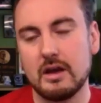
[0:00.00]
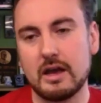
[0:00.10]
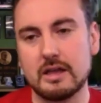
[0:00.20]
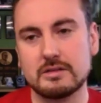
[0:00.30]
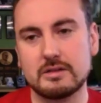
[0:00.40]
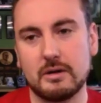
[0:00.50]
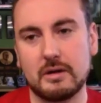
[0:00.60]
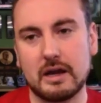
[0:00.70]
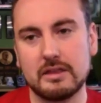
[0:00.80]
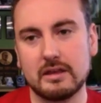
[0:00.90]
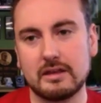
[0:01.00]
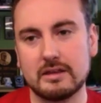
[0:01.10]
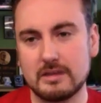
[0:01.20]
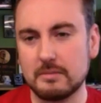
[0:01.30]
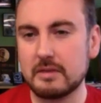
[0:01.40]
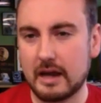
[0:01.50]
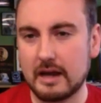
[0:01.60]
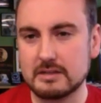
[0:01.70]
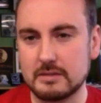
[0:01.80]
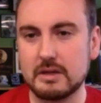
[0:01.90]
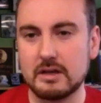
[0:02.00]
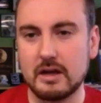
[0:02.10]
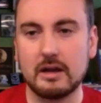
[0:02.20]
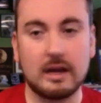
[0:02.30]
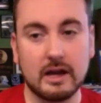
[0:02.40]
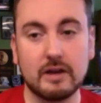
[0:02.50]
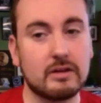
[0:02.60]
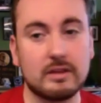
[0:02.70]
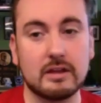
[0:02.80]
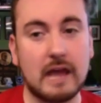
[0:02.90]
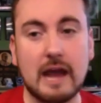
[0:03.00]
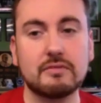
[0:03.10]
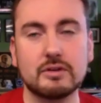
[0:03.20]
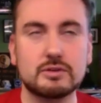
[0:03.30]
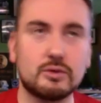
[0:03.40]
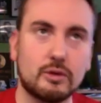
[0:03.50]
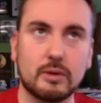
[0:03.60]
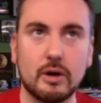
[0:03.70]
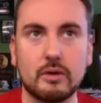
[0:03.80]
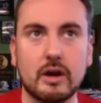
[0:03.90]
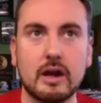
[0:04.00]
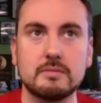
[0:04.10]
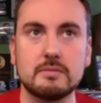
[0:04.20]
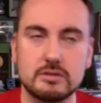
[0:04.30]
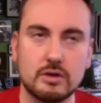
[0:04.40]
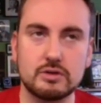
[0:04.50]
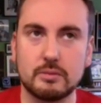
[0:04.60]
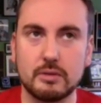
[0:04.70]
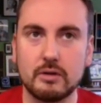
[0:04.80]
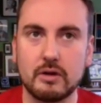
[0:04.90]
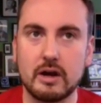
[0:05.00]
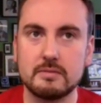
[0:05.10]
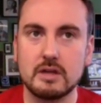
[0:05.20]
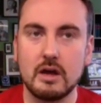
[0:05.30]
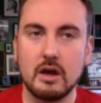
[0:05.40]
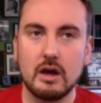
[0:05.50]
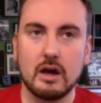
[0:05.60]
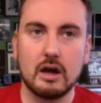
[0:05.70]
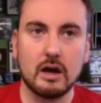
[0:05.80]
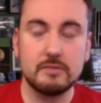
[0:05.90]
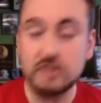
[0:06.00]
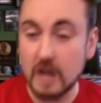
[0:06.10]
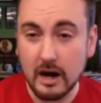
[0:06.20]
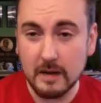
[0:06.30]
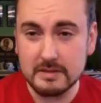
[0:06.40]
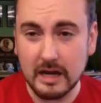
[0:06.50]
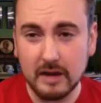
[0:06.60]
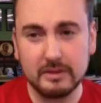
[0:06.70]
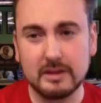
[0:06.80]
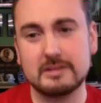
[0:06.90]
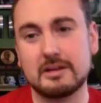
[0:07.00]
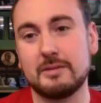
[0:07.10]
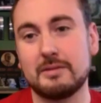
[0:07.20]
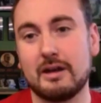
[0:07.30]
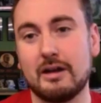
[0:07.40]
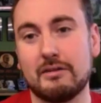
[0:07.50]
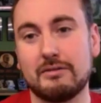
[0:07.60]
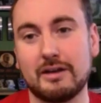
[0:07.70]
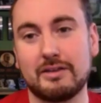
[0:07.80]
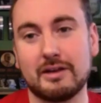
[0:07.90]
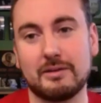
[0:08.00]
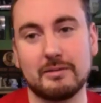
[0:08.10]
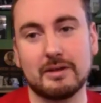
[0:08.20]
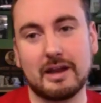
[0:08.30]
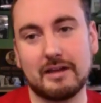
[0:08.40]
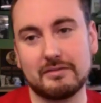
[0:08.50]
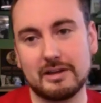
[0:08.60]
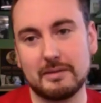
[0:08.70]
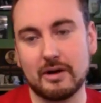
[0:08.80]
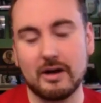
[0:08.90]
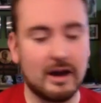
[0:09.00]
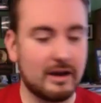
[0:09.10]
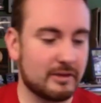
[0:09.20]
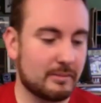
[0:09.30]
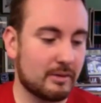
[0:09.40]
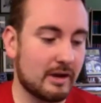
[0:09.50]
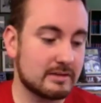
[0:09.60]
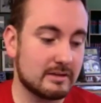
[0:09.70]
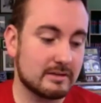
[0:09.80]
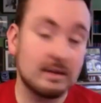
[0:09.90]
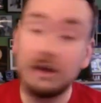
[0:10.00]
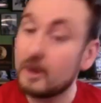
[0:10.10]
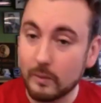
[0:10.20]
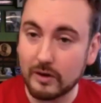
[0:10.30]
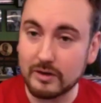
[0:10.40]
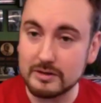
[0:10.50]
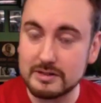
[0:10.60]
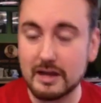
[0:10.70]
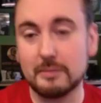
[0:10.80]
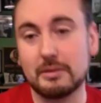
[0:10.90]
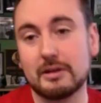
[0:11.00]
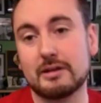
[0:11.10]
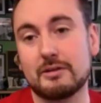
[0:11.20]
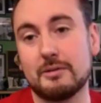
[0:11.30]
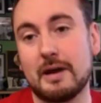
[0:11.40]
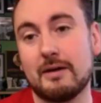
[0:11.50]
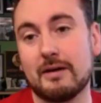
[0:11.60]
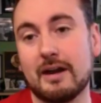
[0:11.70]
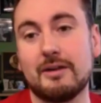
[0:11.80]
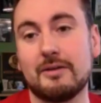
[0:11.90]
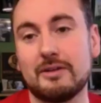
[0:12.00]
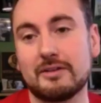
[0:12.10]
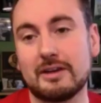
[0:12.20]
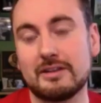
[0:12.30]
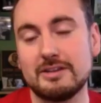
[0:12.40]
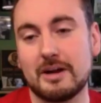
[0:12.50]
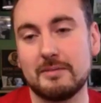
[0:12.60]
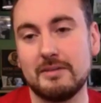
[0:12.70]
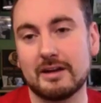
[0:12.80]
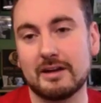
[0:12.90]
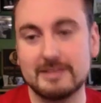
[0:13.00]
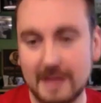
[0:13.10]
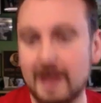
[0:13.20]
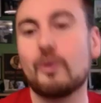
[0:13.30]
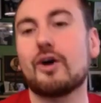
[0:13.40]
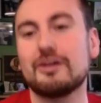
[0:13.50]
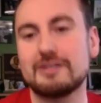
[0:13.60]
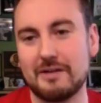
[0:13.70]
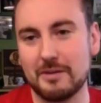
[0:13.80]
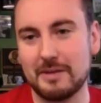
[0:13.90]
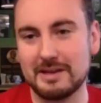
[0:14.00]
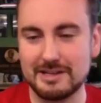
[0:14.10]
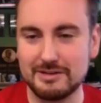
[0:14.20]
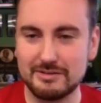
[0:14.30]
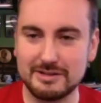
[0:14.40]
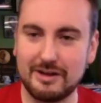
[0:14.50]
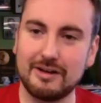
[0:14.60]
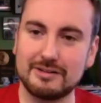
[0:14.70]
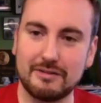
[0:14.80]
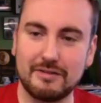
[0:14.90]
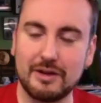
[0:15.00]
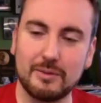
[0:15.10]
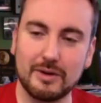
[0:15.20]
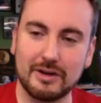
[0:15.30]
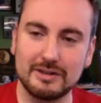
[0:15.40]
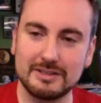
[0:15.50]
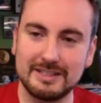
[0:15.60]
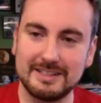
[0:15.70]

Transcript: And so I think that something has to be done. And I agree that after school programs, social programs, jobs, I don't think that's going to be enough. I think we really have to keep our eye on the prize, and it's workers taking political power. I know they'll get the job done because that workers have our best interests at heart, our fellow workers.